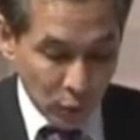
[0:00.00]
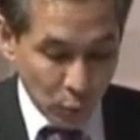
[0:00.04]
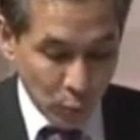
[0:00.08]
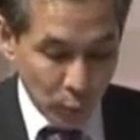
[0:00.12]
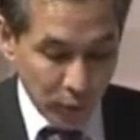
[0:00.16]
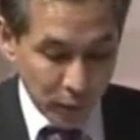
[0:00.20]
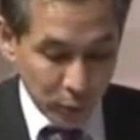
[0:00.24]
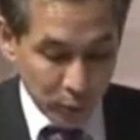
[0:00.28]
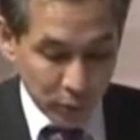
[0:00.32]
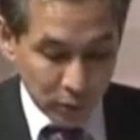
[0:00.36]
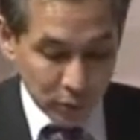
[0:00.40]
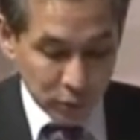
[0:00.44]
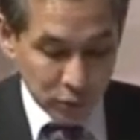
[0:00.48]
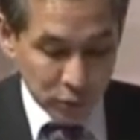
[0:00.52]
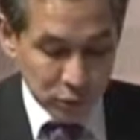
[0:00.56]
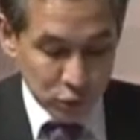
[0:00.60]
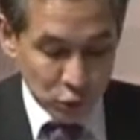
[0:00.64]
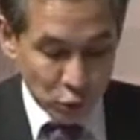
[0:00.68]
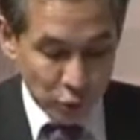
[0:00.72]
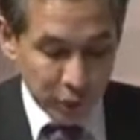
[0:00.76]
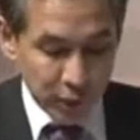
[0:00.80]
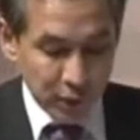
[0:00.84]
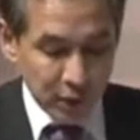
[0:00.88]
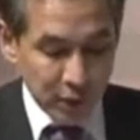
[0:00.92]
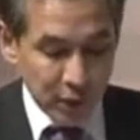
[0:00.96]
we will
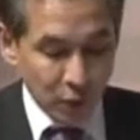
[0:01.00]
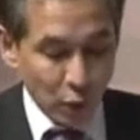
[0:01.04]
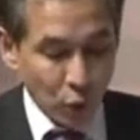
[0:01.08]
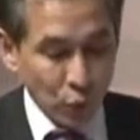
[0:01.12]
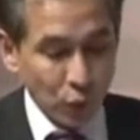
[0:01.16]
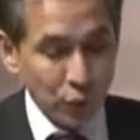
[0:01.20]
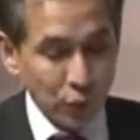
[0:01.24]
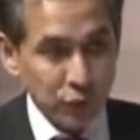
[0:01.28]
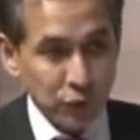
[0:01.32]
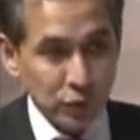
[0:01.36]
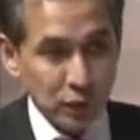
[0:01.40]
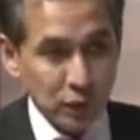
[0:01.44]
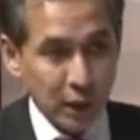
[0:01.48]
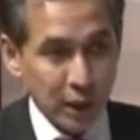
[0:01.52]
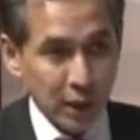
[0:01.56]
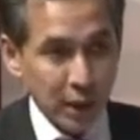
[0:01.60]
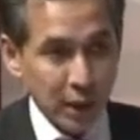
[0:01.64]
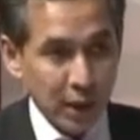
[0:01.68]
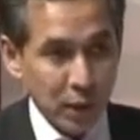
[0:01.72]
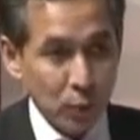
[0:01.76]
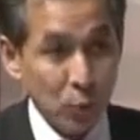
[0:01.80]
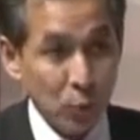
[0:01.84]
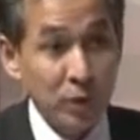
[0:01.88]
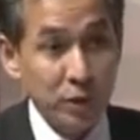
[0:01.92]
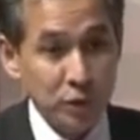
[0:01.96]
jointly host
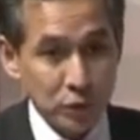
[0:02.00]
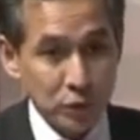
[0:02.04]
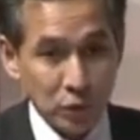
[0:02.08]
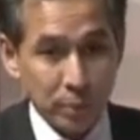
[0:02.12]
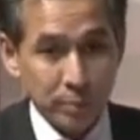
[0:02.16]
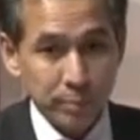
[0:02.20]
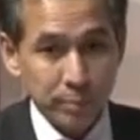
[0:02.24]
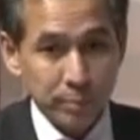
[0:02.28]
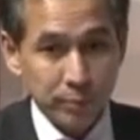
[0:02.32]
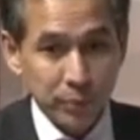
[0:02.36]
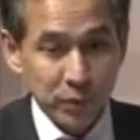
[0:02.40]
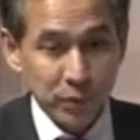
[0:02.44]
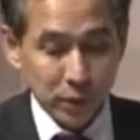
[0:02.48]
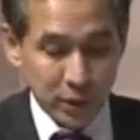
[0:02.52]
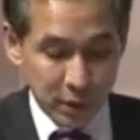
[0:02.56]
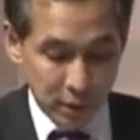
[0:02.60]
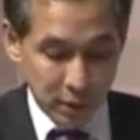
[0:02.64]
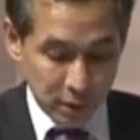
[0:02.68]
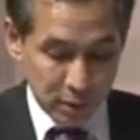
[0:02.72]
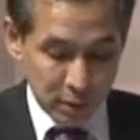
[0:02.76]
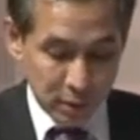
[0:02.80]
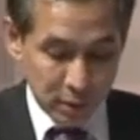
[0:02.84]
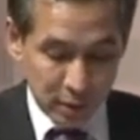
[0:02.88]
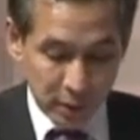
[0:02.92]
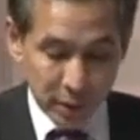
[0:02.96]
a workshop
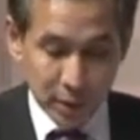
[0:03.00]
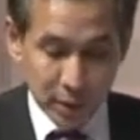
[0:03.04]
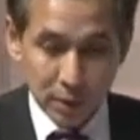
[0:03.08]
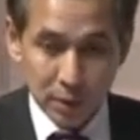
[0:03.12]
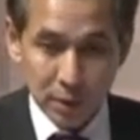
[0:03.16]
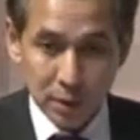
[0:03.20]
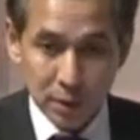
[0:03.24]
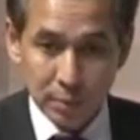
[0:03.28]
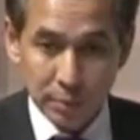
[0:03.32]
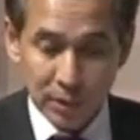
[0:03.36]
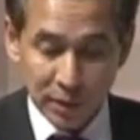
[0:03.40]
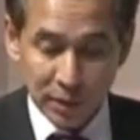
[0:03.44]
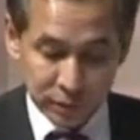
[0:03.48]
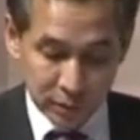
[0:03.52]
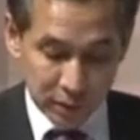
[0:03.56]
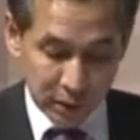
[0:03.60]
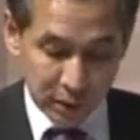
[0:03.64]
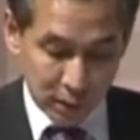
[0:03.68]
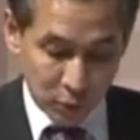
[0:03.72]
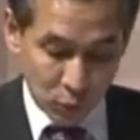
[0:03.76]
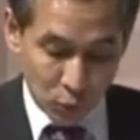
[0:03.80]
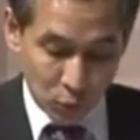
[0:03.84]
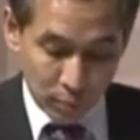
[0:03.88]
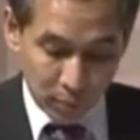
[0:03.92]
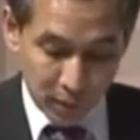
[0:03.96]
here in
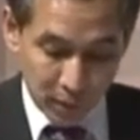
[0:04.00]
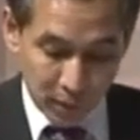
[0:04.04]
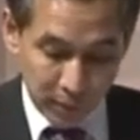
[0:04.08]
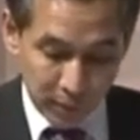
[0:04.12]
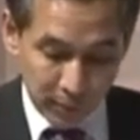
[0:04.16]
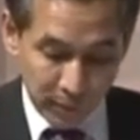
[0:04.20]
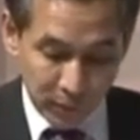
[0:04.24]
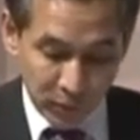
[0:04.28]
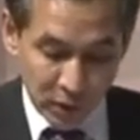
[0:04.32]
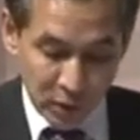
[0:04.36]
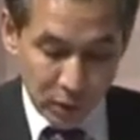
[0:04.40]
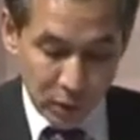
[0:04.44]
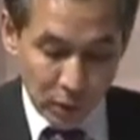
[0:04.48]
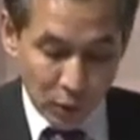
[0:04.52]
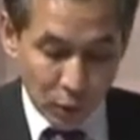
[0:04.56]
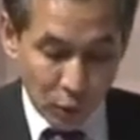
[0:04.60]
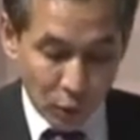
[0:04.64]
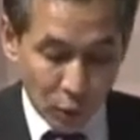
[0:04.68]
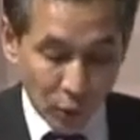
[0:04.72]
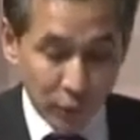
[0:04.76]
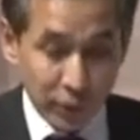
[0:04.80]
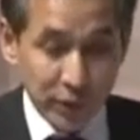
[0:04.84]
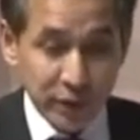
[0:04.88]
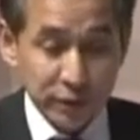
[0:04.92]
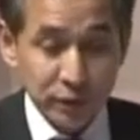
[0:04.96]
Muscat, Oman,
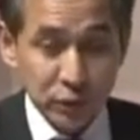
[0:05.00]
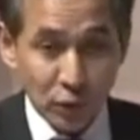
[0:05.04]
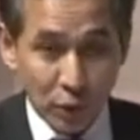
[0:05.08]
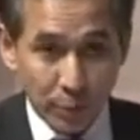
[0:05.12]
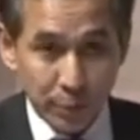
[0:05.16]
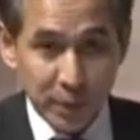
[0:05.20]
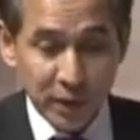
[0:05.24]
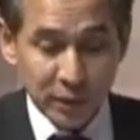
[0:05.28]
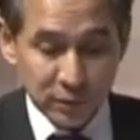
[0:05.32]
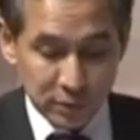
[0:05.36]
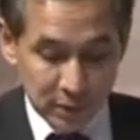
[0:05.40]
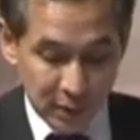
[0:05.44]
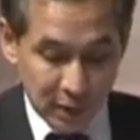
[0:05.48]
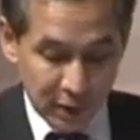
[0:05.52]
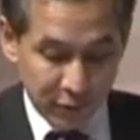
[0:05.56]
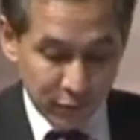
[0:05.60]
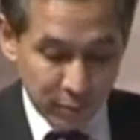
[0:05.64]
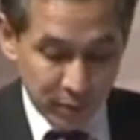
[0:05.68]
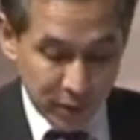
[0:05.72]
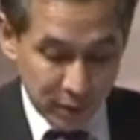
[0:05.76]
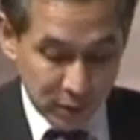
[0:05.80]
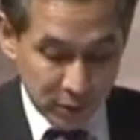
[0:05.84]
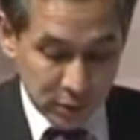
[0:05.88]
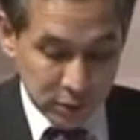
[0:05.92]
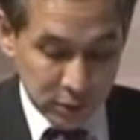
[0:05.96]
on these topics that I've
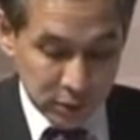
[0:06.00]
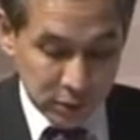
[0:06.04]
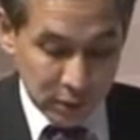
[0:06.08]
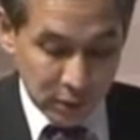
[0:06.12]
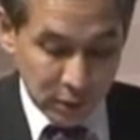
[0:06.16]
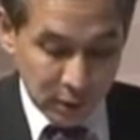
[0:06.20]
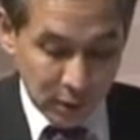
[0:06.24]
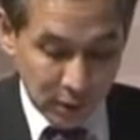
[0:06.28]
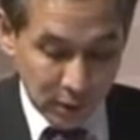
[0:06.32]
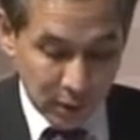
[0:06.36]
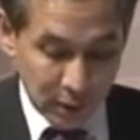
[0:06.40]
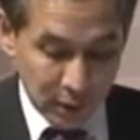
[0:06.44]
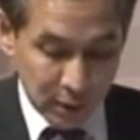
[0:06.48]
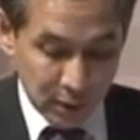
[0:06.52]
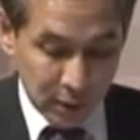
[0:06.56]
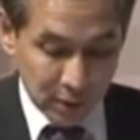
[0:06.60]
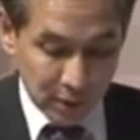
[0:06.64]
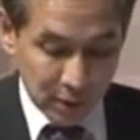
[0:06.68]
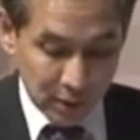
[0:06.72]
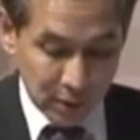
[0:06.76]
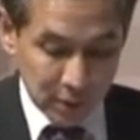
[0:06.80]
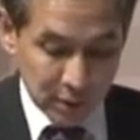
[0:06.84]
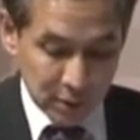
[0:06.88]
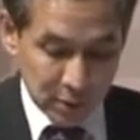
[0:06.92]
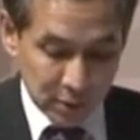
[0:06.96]
mentioned, and
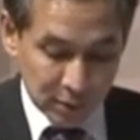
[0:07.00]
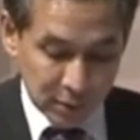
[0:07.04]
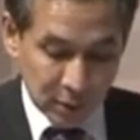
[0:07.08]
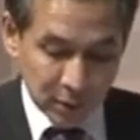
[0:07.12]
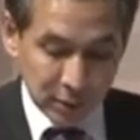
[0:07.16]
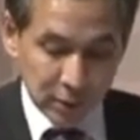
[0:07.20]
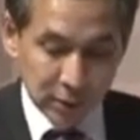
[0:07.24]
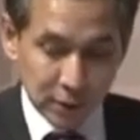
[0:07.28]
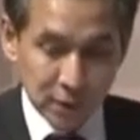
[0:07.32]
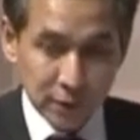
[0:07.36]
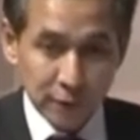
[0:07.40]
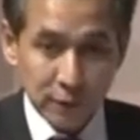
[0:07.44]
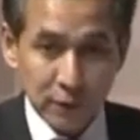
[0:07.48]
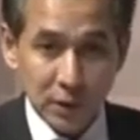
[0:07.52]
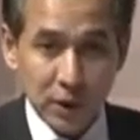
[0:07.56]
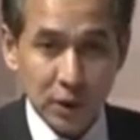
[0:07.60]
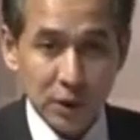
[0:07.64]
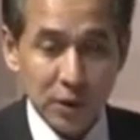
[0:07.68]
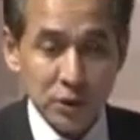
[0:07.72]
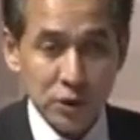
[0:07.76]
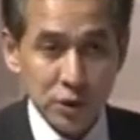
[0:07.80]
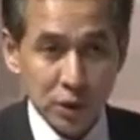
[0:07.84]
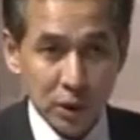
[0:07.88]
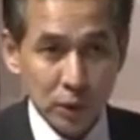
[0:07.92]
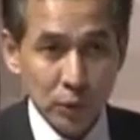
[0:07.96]
this is
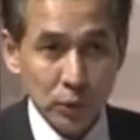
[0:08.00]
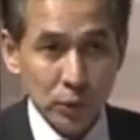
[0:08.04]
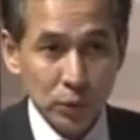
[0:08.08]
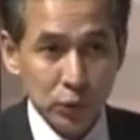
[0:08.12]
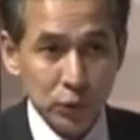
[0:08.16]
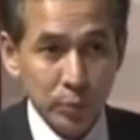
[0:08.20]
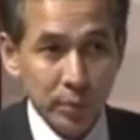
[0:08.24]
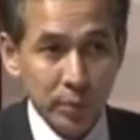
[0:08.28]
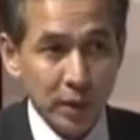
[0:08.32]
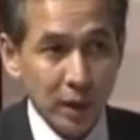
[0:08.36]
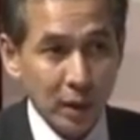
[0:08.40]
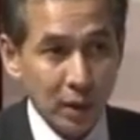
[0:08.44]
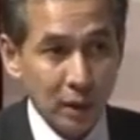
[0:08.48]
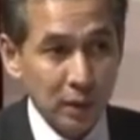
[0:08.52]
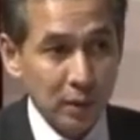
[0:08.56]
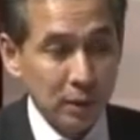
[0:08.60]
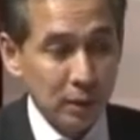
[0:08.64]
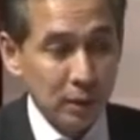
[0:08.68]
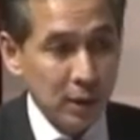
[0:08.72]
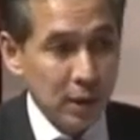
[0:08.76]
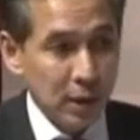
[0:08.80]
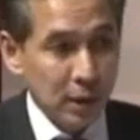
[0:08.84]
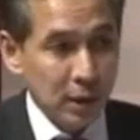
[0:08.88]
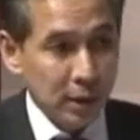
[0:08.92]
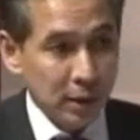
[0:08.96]
tentatively scheduled to be held
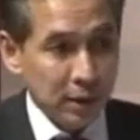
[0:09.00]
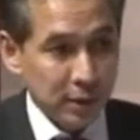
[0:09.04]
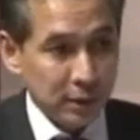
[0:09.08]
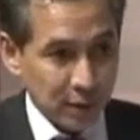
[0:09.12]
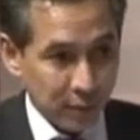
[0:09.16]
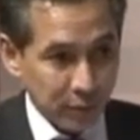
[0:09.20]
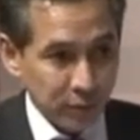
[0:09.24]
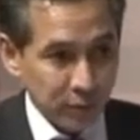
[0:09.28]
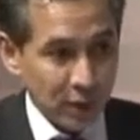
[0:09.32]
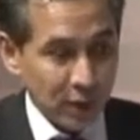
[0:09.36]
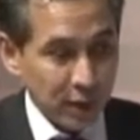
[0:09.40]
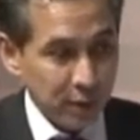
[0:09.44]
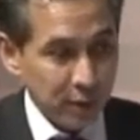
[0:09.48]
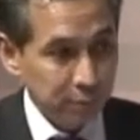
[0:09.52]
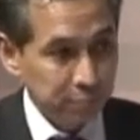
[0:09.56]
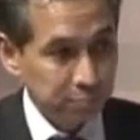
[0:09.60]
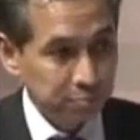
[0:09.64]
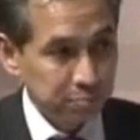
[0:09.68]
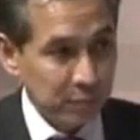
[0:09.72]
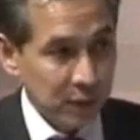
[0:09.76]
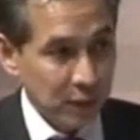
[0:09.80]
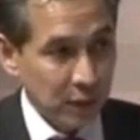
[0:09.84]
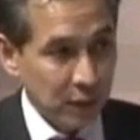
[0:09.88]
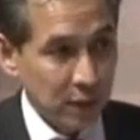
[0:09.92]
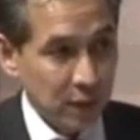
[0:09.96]

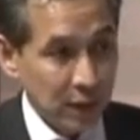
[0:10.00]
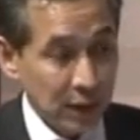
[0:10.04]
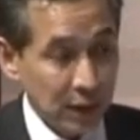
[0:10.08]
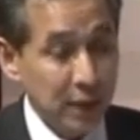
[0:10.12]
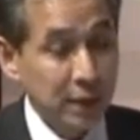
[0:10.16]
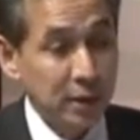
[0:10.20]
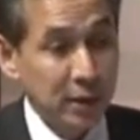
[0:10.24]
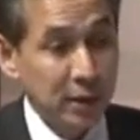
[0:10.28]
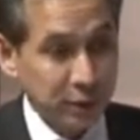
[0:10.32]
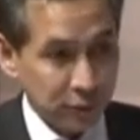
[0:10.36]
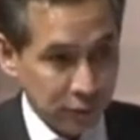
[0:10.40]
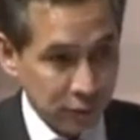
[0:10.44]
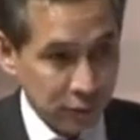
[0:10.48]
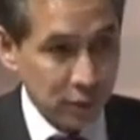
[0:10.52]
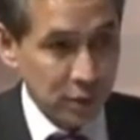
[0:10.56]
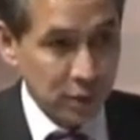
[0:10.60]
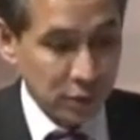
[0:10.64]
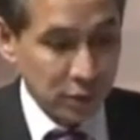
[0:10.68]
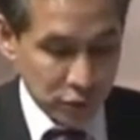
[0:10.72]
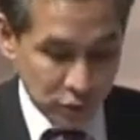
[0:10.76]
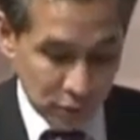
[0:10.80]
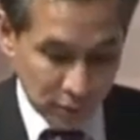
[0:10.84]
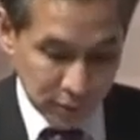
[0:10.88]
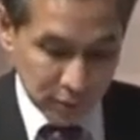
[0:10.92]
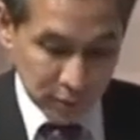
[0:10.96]
sometime uh, early next year,
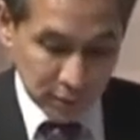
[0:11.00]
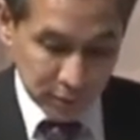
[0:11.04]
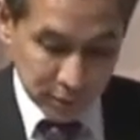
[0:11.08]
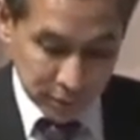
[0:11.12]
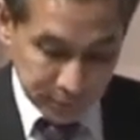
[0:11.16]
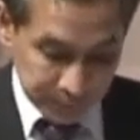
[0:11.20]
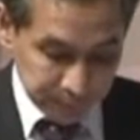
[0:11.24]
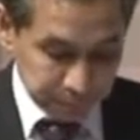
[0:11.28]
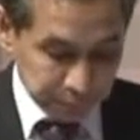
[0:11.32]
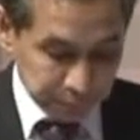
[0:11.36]
inshallah.